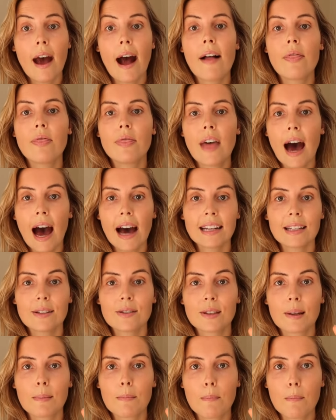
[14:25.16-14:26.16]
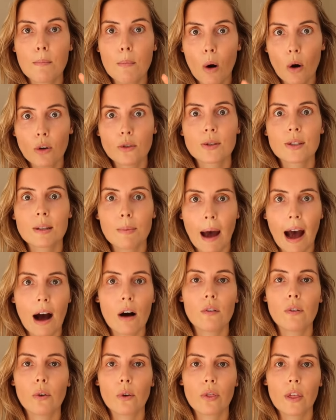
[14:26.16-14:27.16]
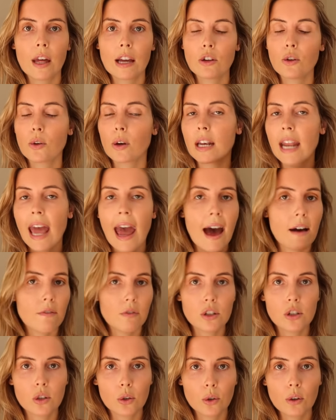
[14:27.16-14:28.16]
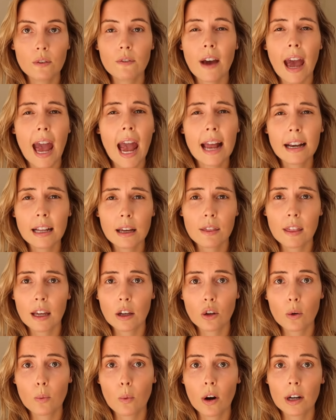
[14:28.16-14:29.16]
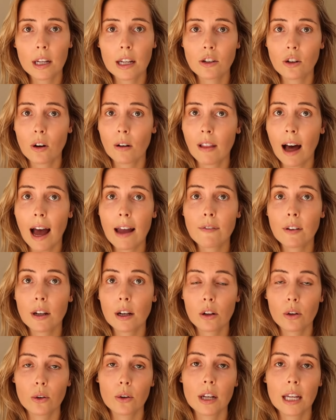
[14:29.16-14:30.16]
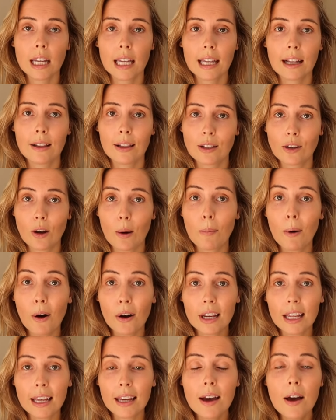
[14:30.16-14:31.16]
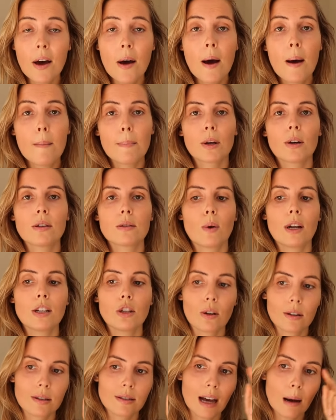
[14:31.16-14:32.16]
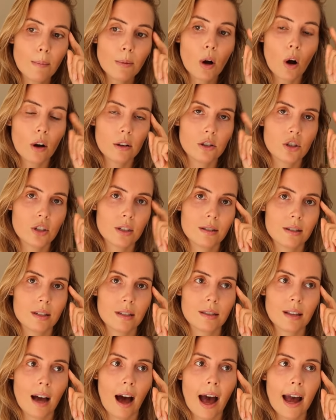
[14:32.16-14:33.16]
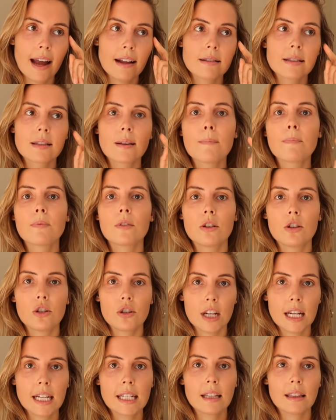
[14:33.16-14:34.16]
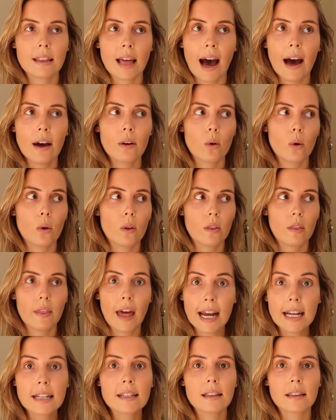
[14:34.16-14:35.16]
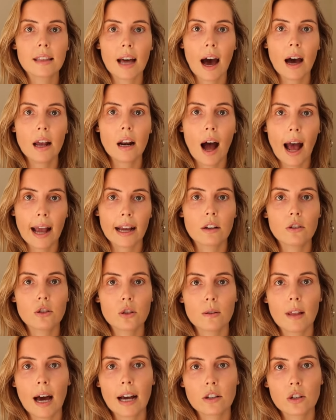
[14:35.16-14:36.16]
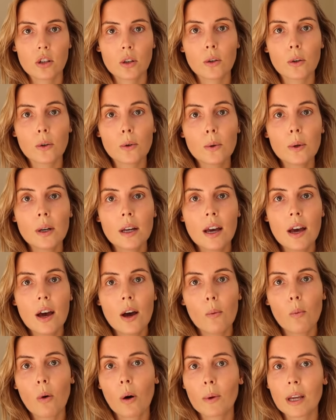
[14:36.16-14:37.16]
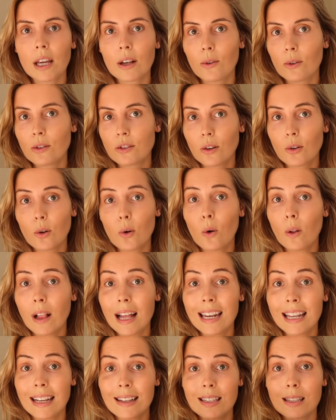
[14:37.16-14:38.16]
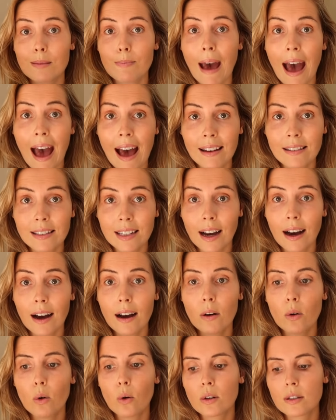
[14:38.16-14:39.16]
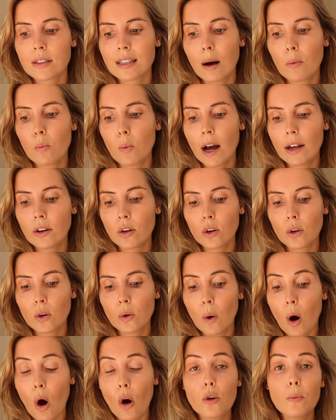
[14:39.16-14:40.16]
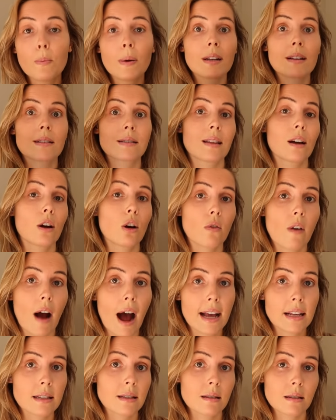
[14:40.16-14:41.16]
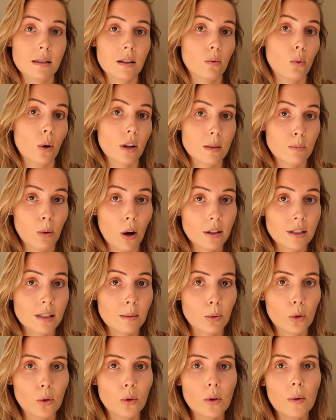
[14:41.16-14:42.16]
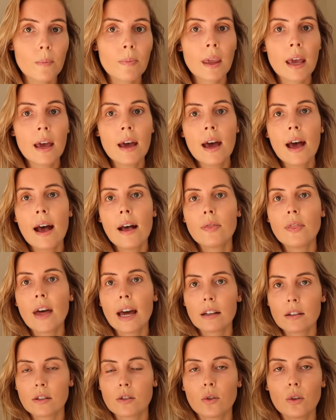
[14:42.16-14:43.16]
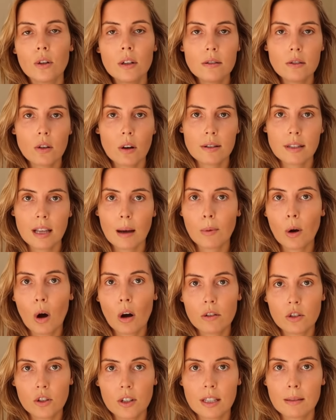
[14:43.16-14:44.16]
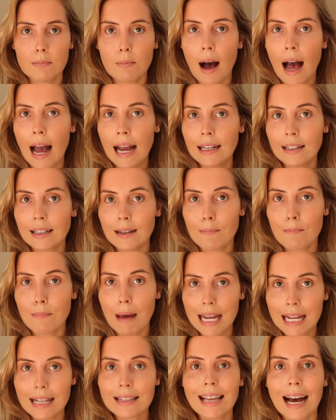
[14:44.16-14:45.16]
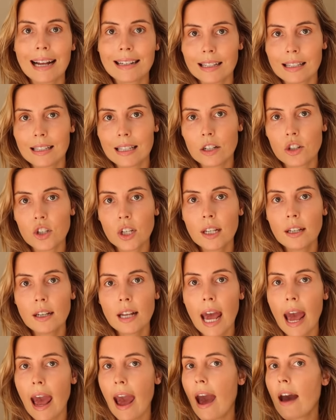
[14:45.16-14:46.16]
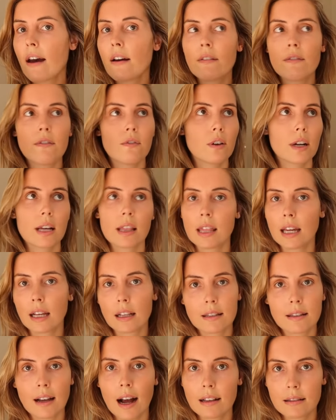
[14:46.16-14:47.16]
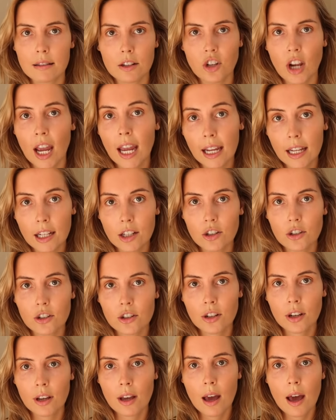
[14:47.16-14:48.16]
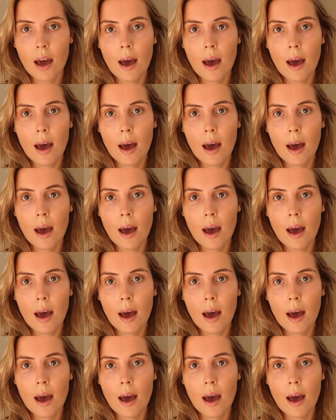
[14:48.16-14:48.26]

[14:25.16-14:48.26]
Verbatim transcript: And that is the most powerful thing you can ever do for anything you want in your life, including healing your body. Because when your subconscious decides, she did that or they did that, I can do that too. What we can also call an expander or someone who opens the horizons of what's possible, then as soon as your subconscious mind makes that decision, everything starts to change.